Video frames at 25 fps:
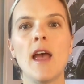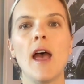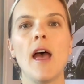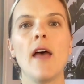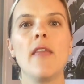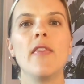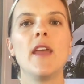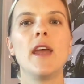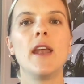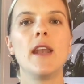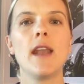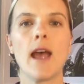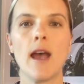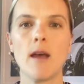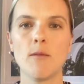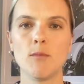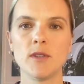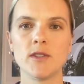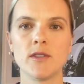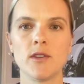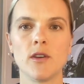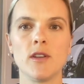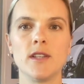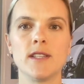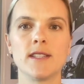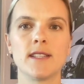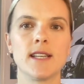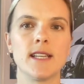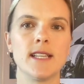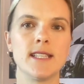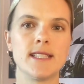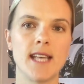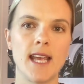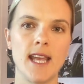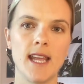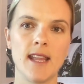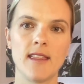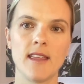and then Amazon is going
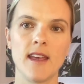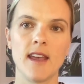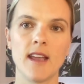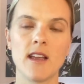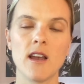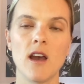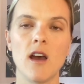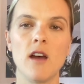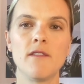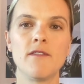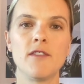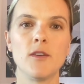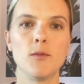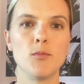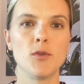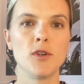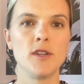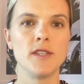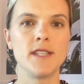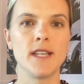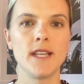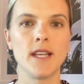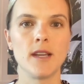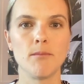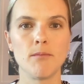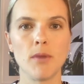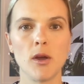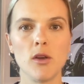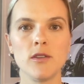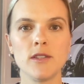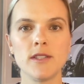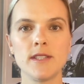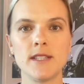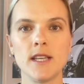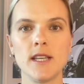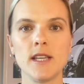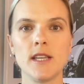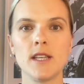to take their cut for printing and
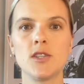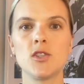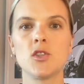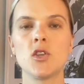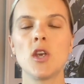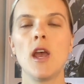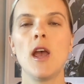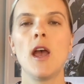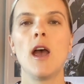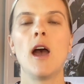postage.